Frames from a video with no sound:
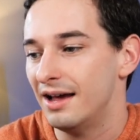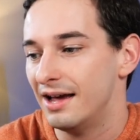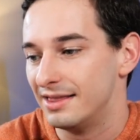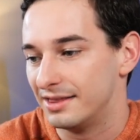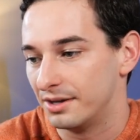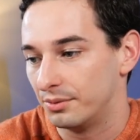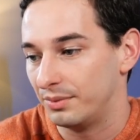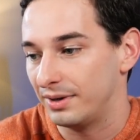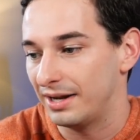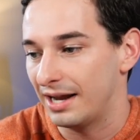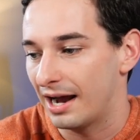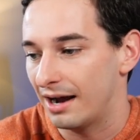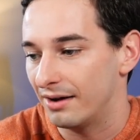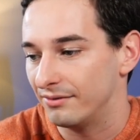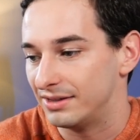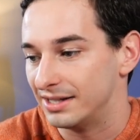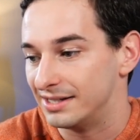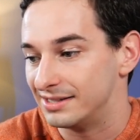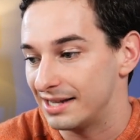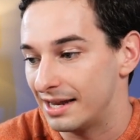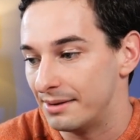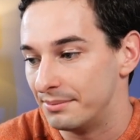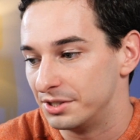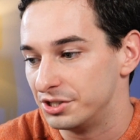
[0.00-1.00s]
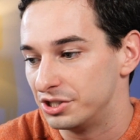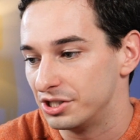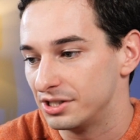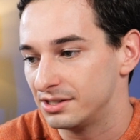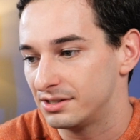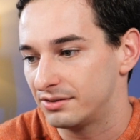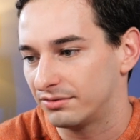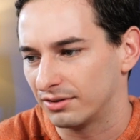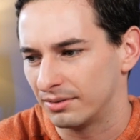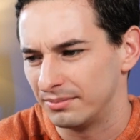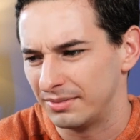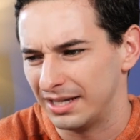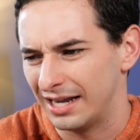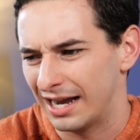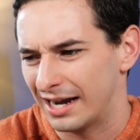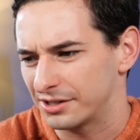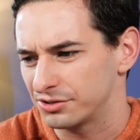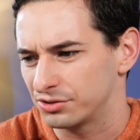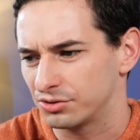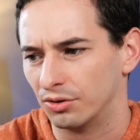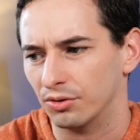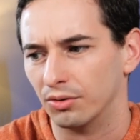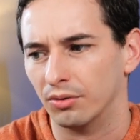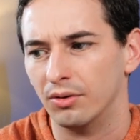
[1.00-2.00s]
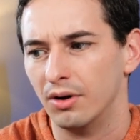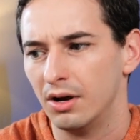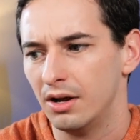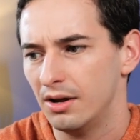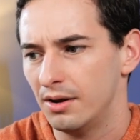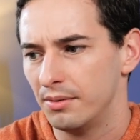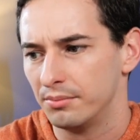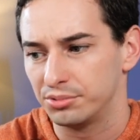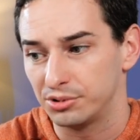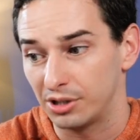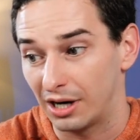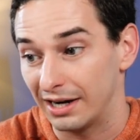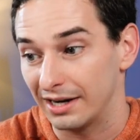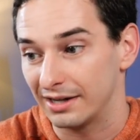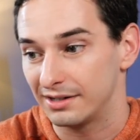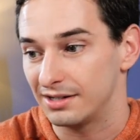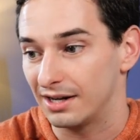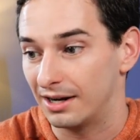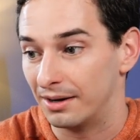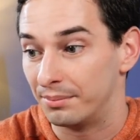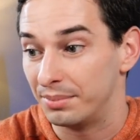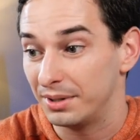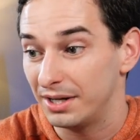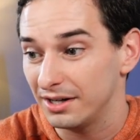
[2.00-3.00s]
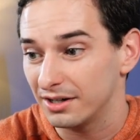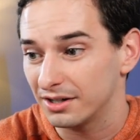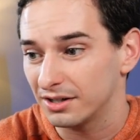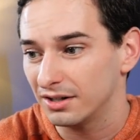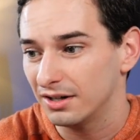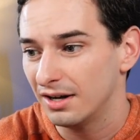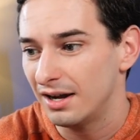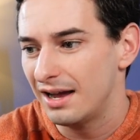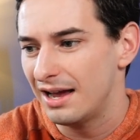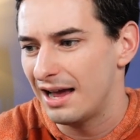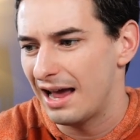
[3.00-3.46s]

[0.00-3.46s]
Then we have these images from the actual product up here.